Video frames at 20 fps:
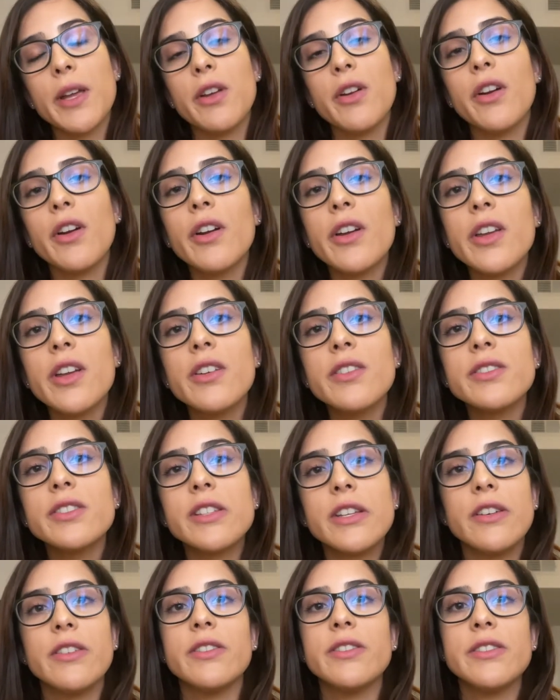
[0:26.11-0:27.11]
younger years
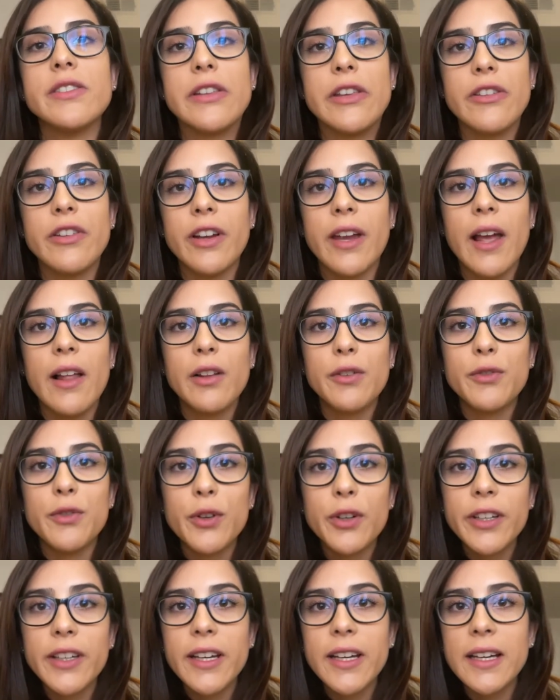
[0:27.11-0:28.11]
here in Southern
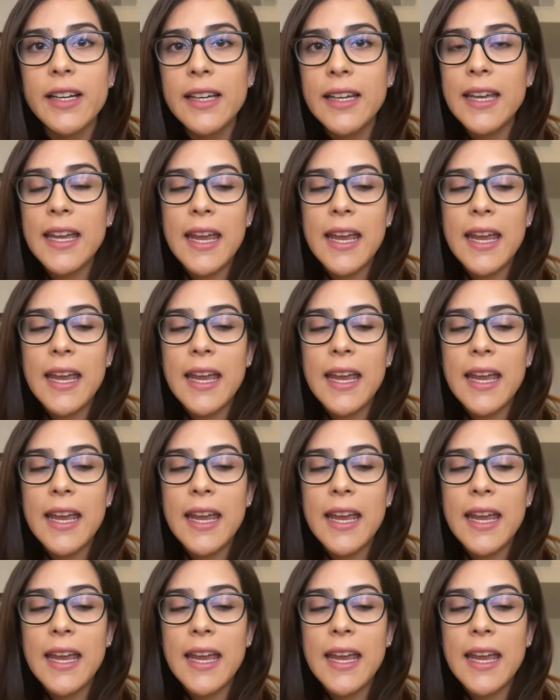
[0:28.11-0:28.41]
California,